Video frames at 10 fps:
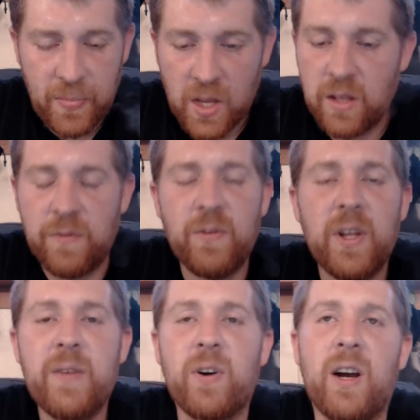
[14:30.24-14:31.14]
The
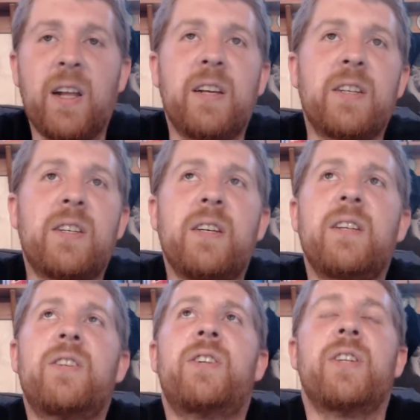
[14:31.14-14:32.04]
flavor on this
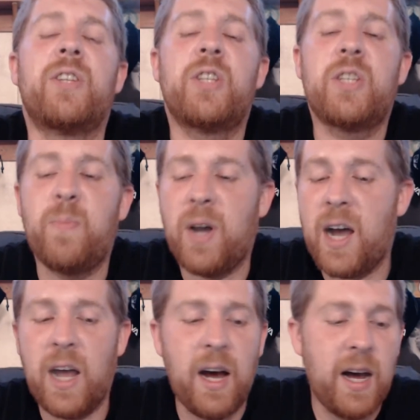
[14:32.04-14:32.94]
is just
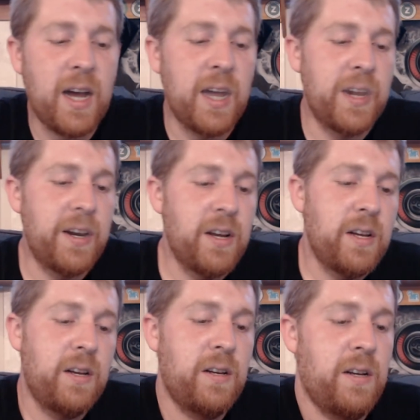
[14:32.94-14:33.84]
spot on.
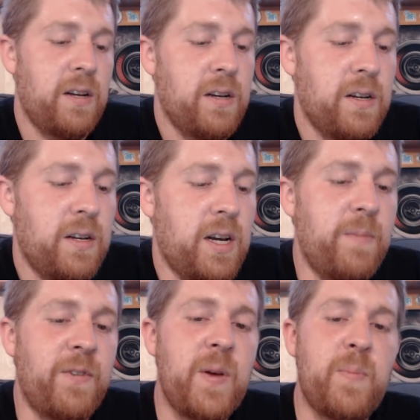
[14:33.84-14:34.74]

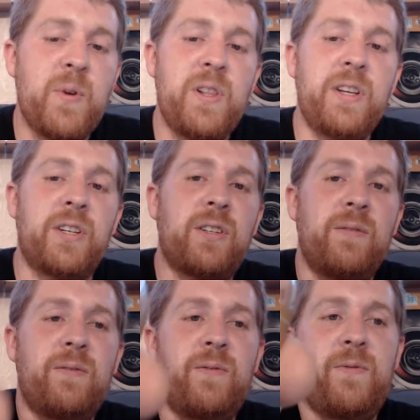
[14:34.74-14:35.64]
I'm vaping this
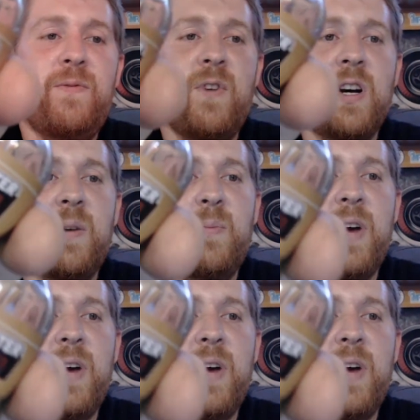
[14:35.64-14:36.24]
Funk